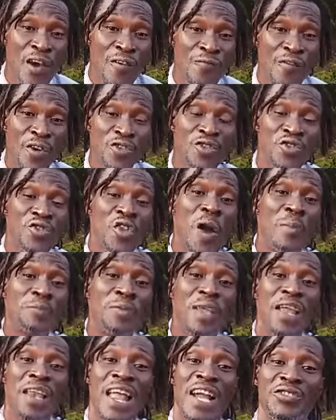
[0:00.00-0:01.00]
For stop
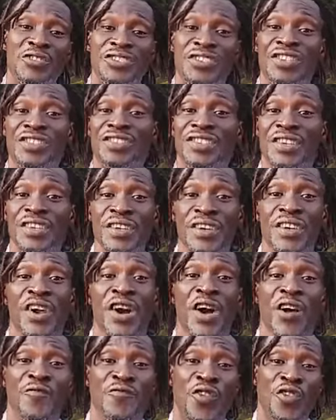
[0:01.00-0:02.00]
the electricity,
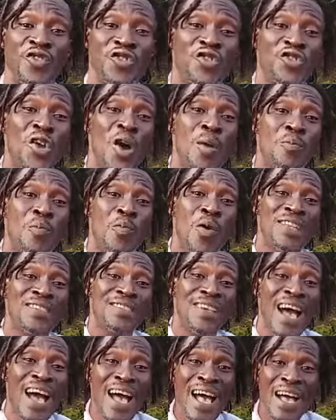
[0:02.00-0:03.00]
for stop
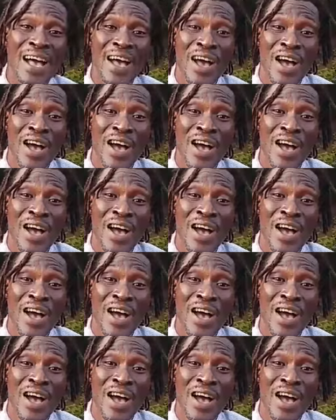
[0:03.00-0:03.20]
water,